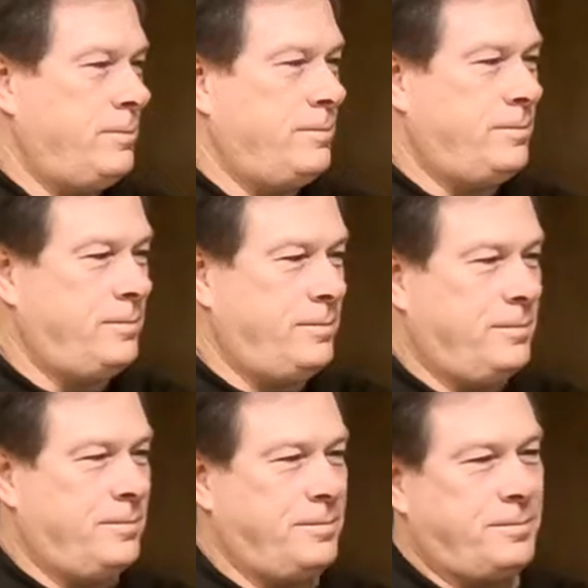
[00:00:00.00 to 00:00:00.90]

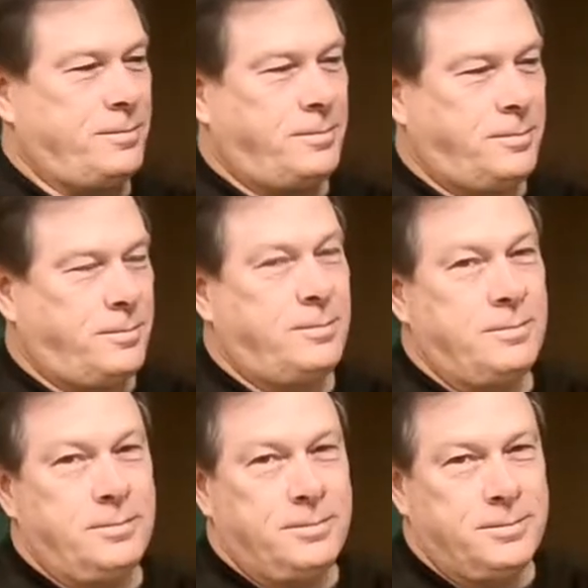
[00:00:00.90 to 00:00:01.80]

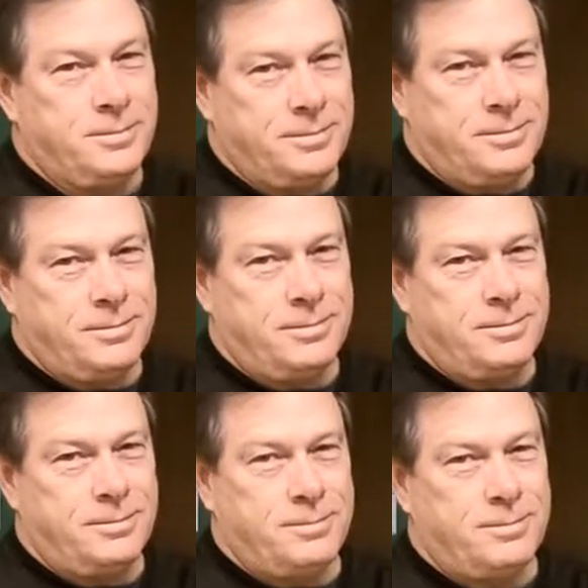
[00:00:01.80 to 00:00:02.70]

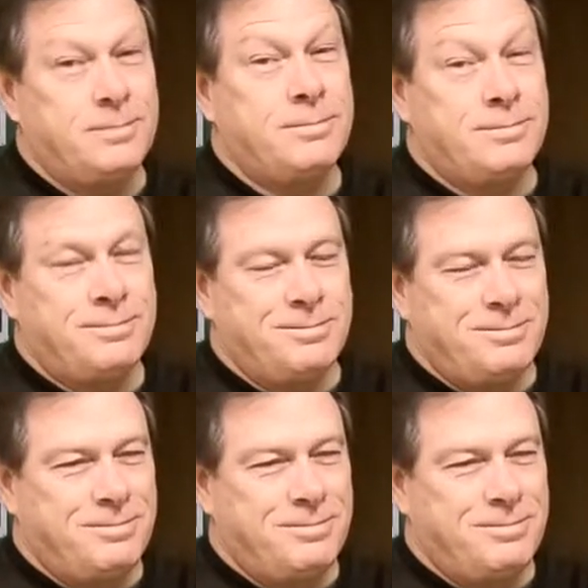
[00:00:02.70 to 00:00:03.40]
(not speaking)